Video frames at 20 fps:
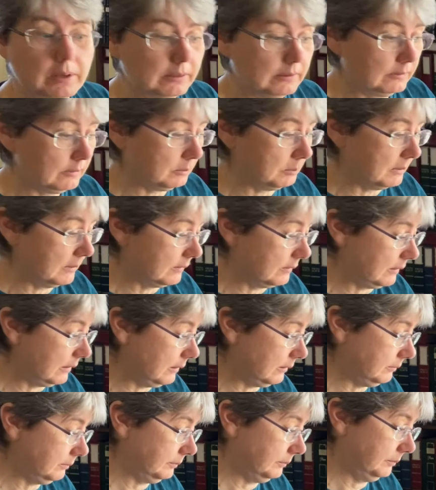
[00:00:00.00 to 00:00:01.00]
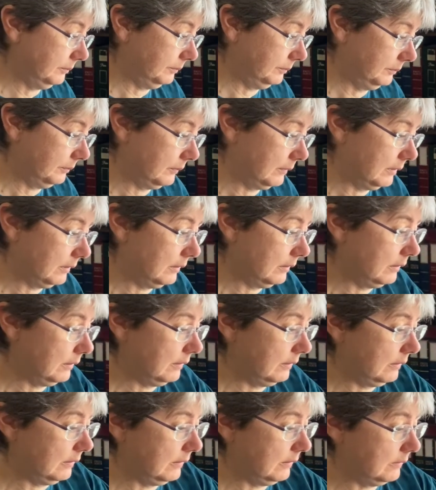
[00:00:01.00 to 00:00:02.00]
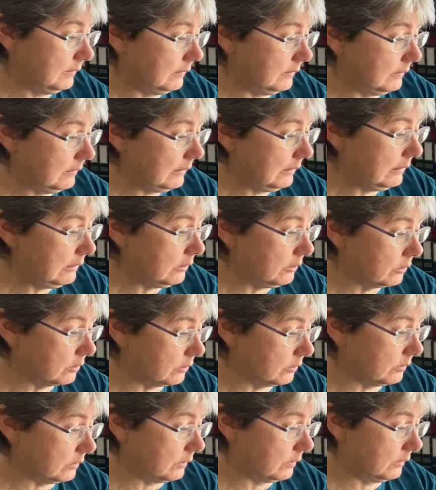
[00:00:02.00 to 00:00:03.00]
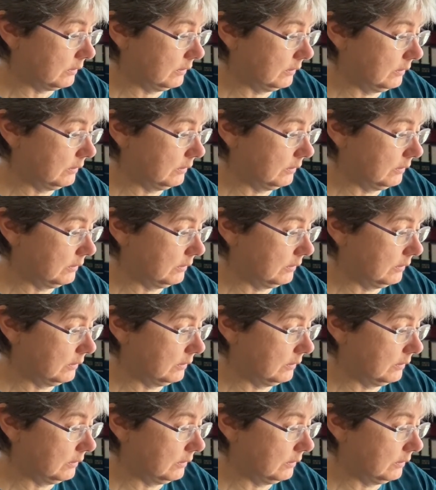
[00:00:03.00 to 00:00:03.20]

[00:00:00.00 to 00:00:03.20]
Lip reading: he's missing is his ears.